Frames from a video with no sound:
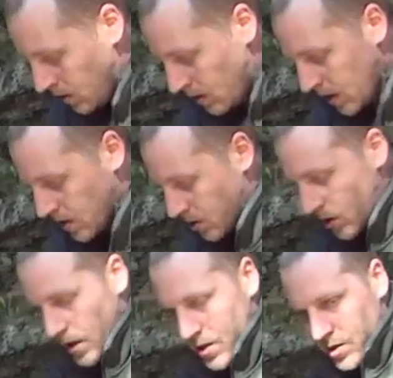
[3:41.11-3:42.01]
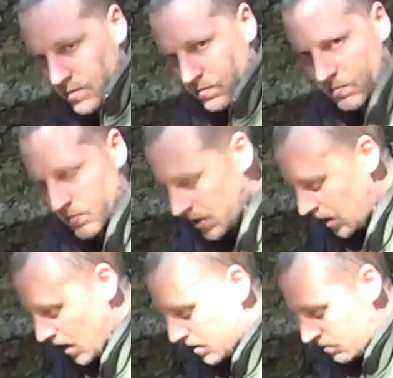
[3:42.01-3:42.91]
the insulation is
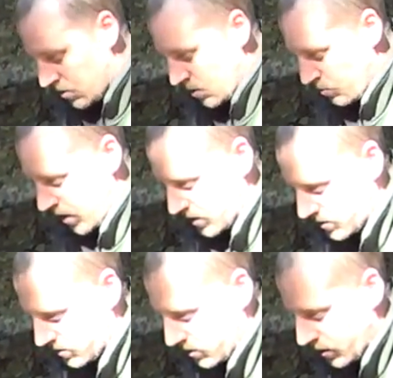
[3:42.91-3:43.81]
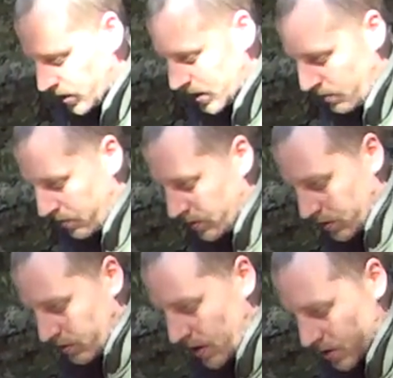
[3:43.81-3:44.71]
getting compressed slightly different
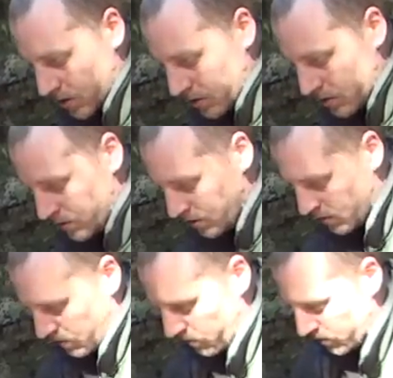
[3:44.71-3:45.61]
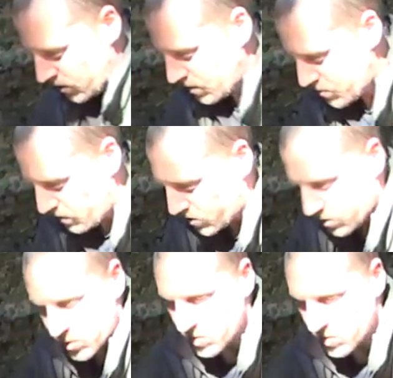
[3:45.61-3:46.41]
directions at different times every time you